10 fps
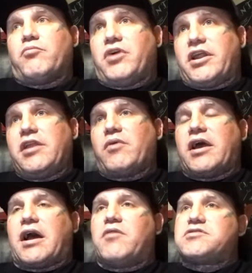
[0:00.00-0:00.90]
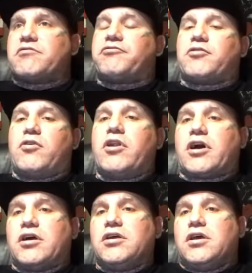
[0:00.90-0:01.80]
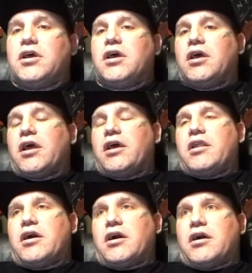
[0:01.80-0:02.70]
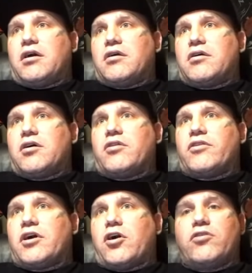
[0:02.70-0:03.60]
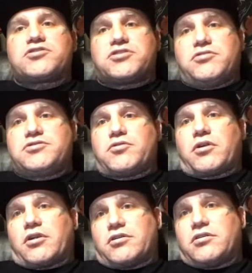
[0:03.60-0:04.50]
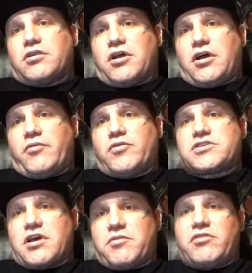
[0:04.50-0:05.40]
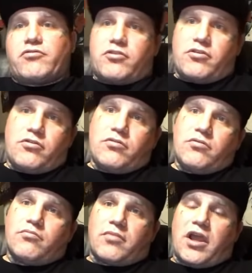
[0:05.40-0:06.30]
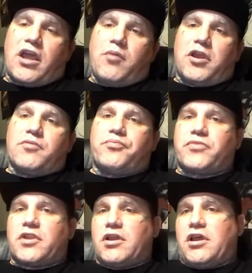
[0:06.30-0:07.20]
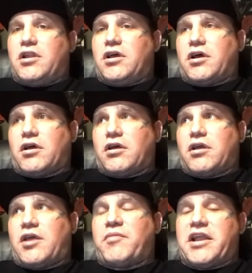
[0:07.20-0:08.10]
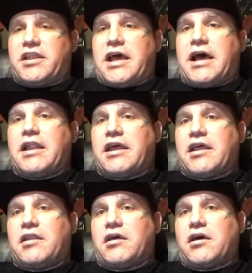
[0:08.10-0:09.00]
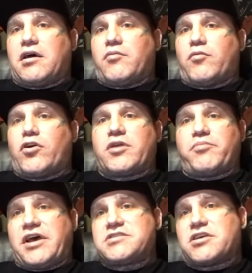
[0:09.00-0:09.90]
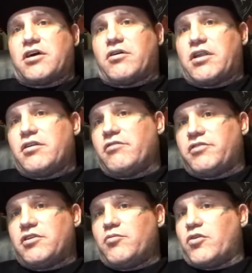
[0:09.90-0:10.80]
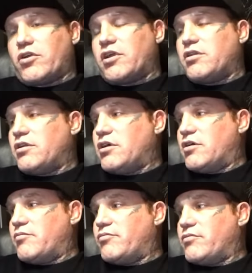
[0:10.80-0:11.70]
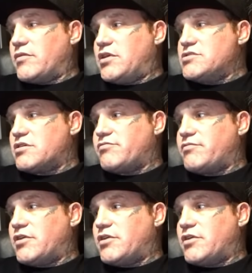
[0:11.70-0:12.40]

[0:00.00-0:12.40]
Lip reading: but anyway, I was in Florida, and, the Hoax 2 tour, was coming through Miami, and my dad and, Morgan Pesco. I don't know if you know Morgan. He's